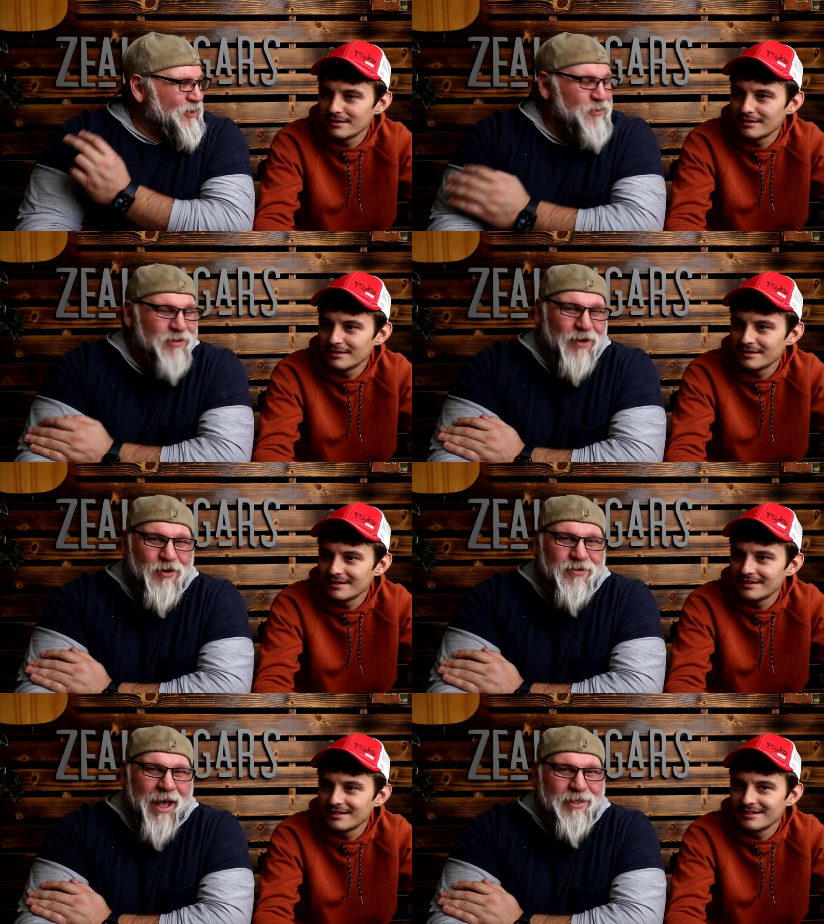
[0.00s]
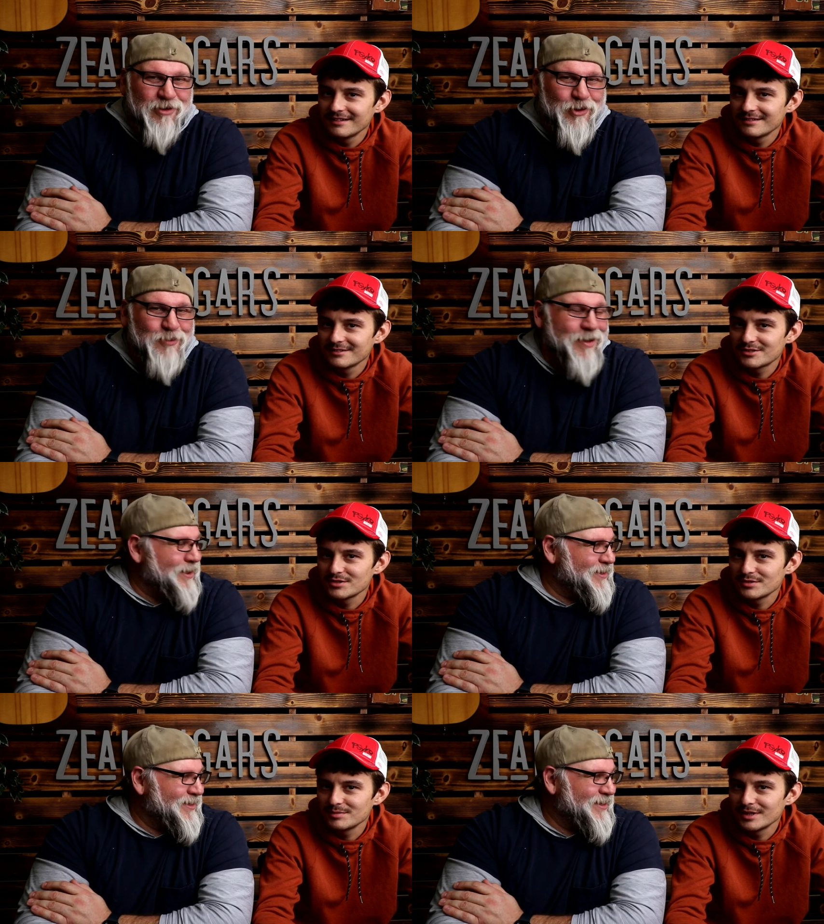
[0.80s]
Speaker 1: At Christmas Eve, who's that? That's you and
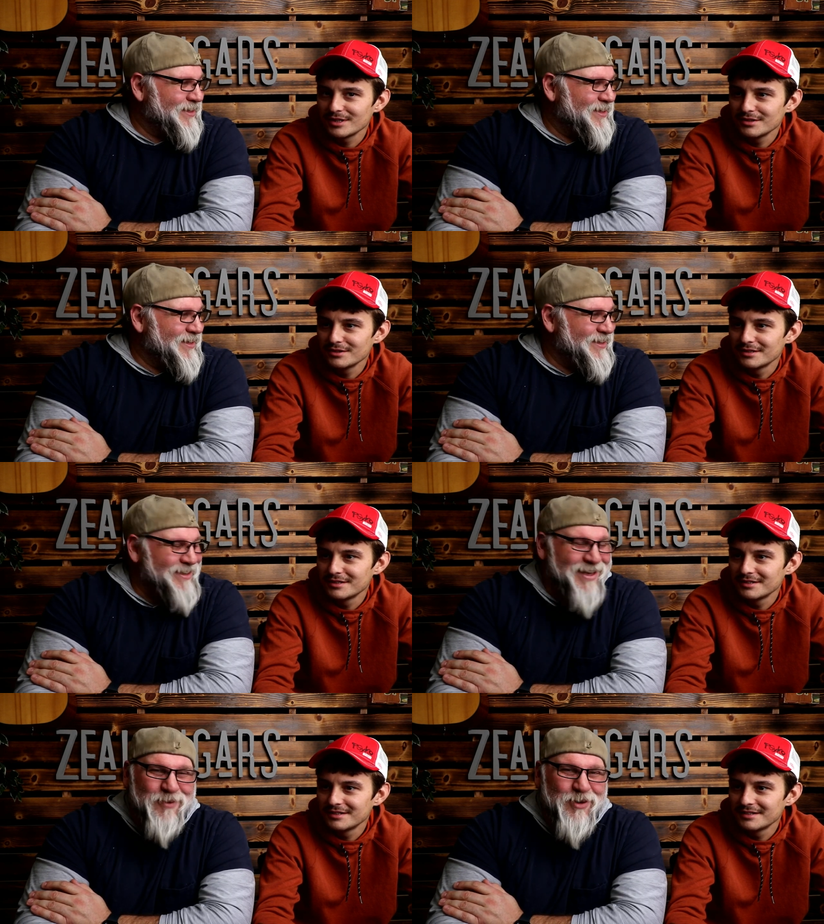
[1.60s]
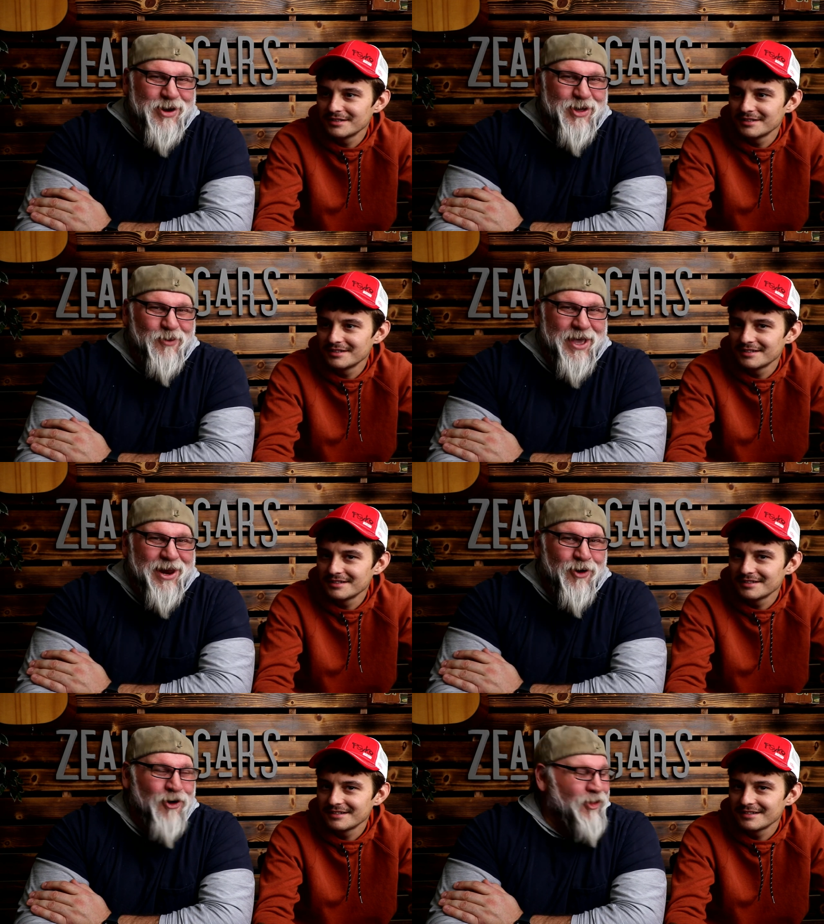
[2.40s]
me. It's me and you. Yeah. what do we do? We
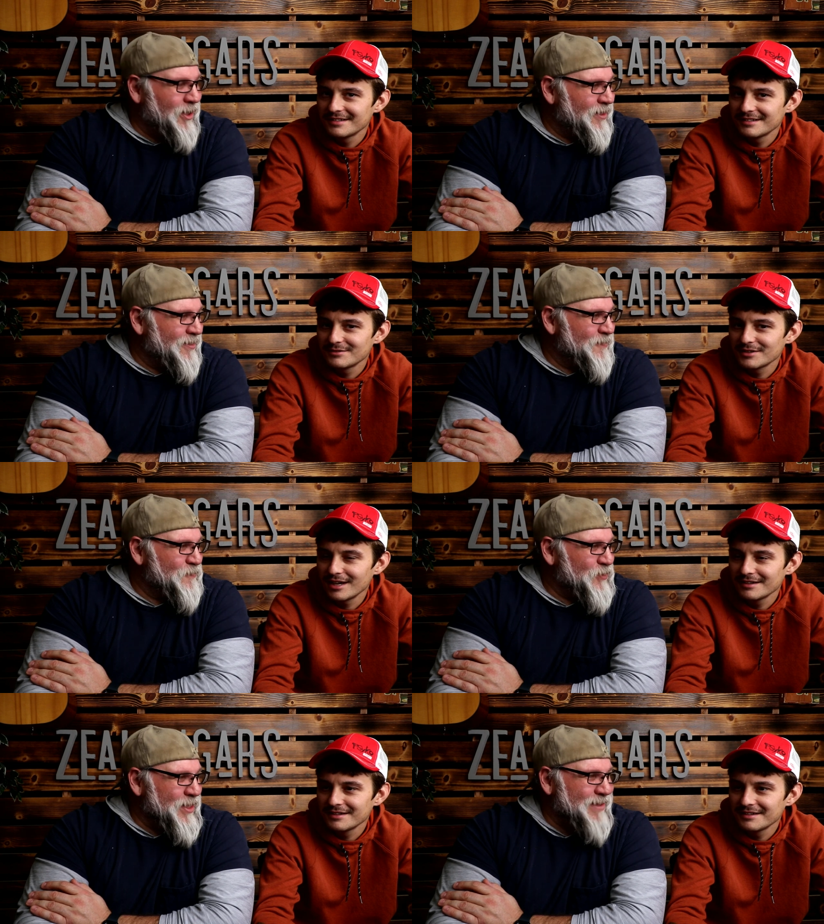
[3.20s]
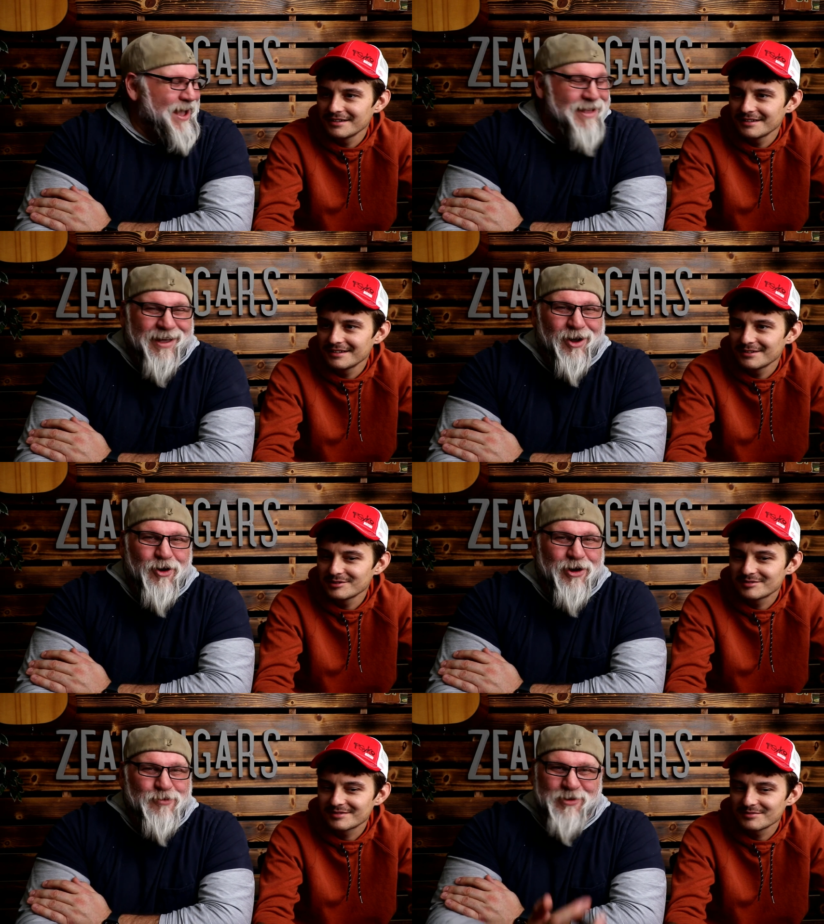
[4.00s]
get here early. Yeah. It's like it's like
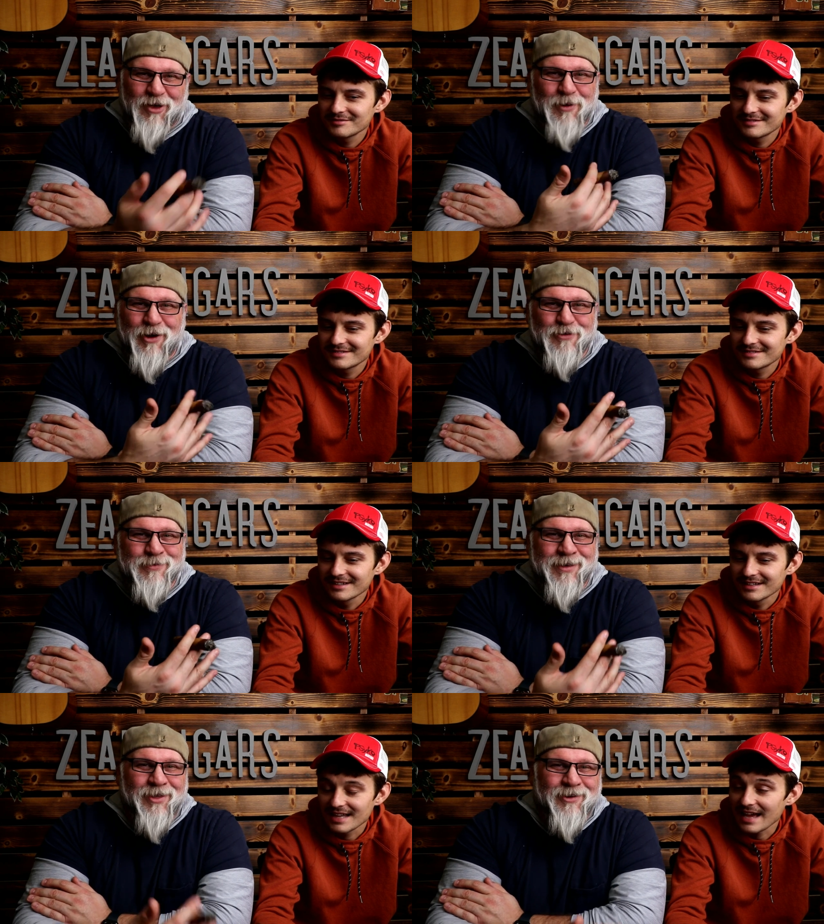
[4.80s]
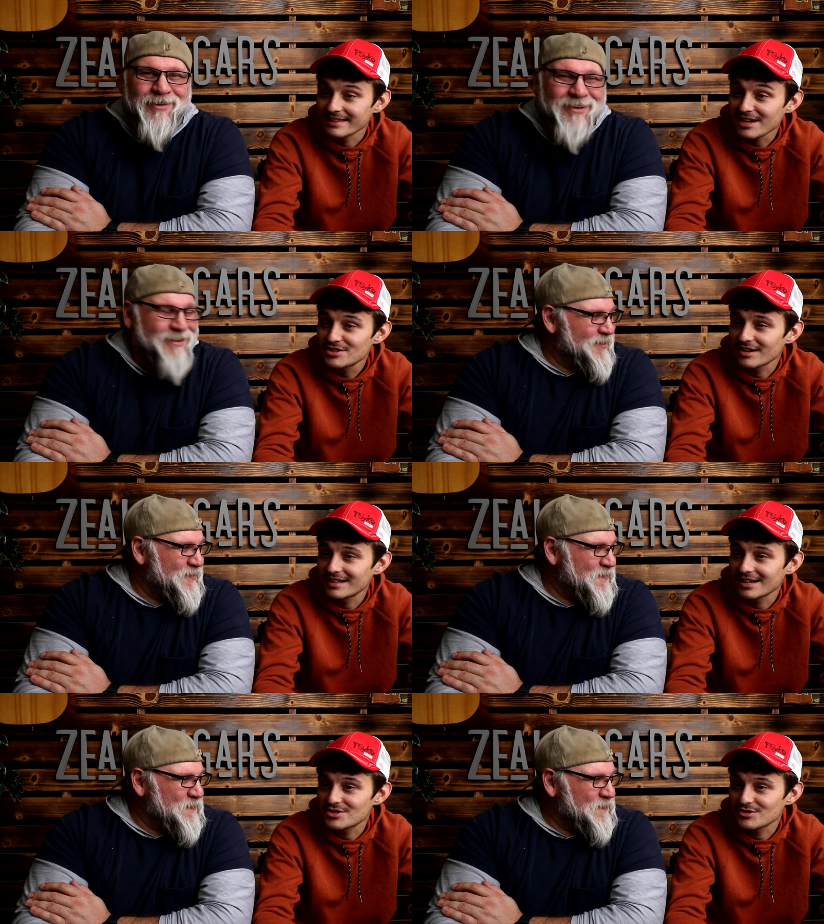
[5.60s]
our Christmas. We celebrate Christmas together. La-
Speaker 2: last year,
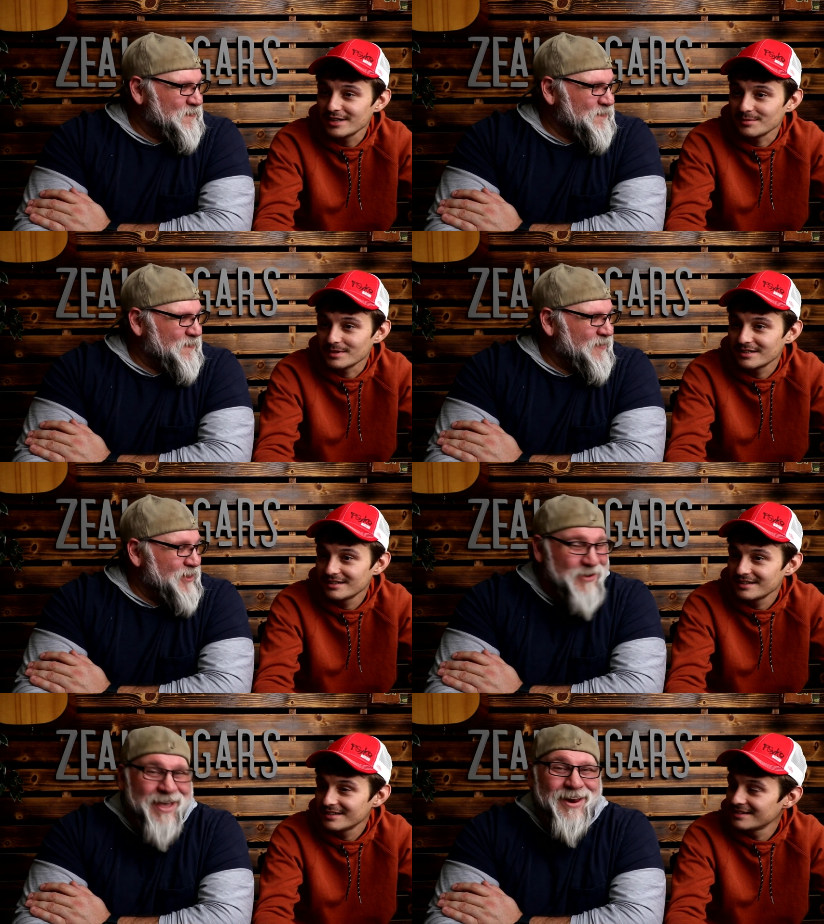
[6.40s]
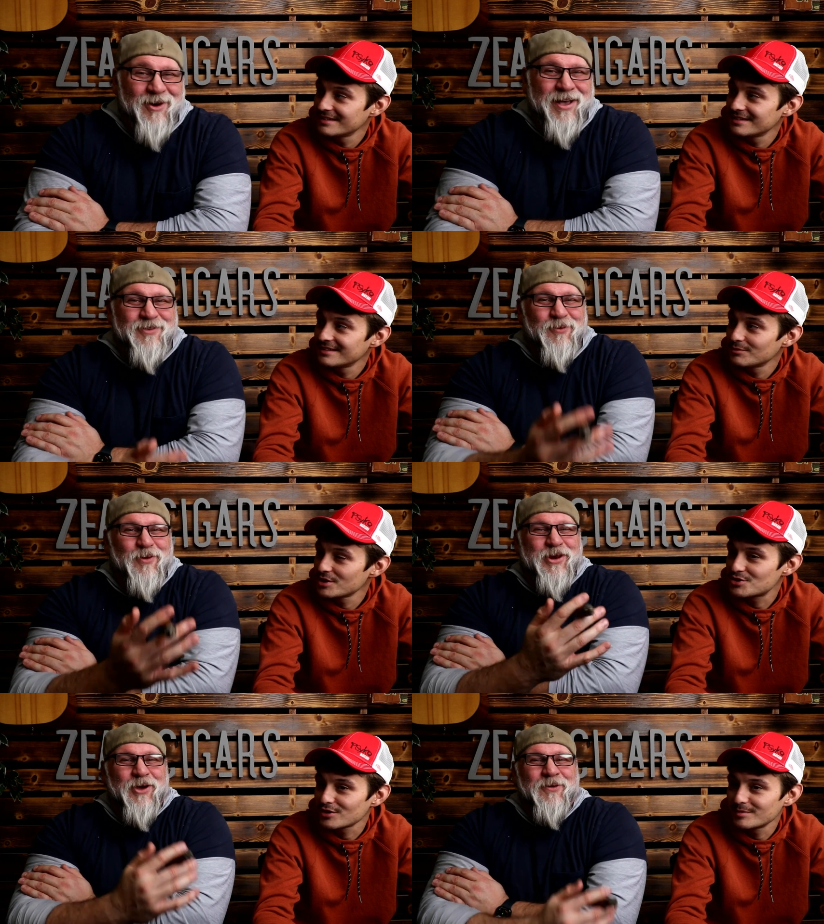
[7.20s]
I think I streamed.
Speaker 1: You did. Okay. So
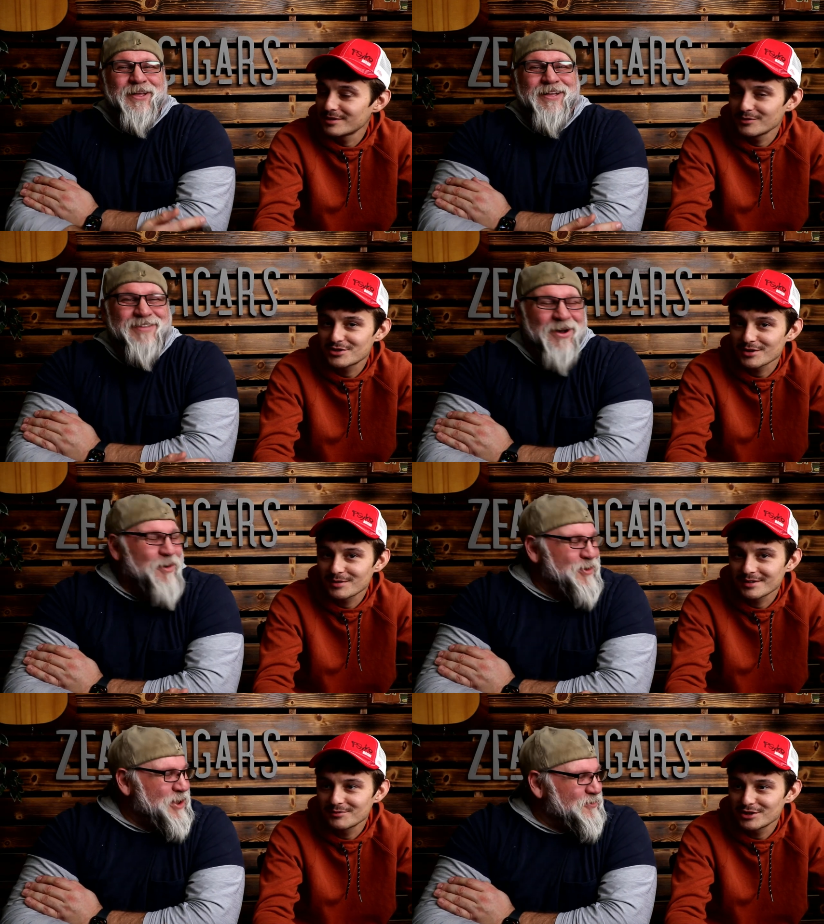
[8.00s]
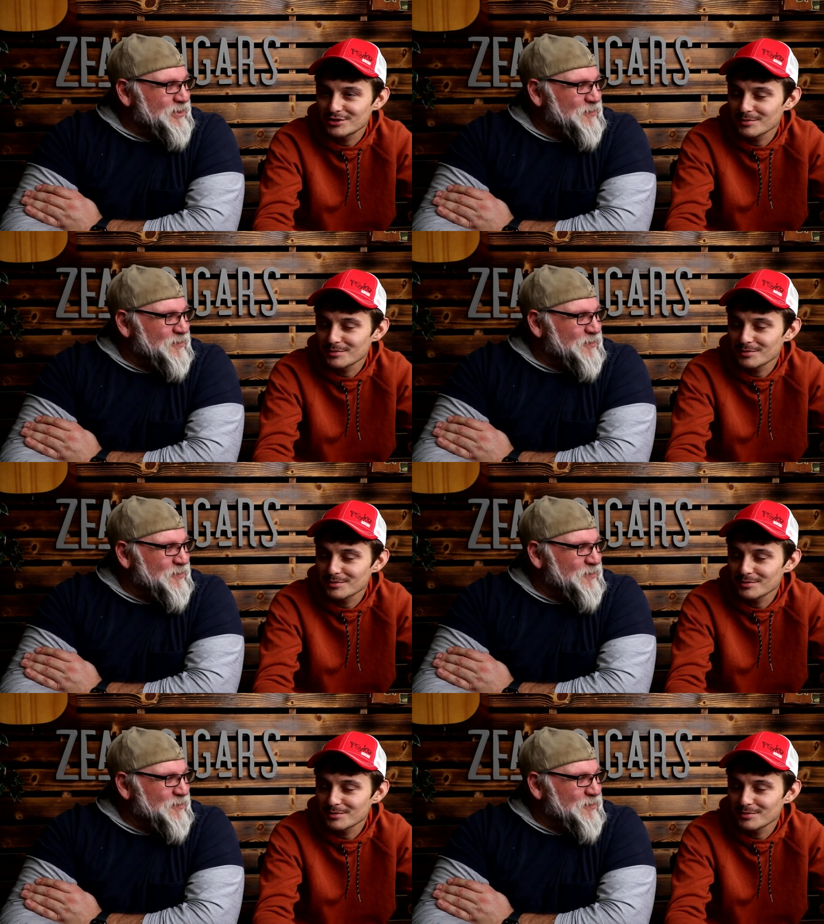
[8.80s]
what we do we do? We Tell them what we do. We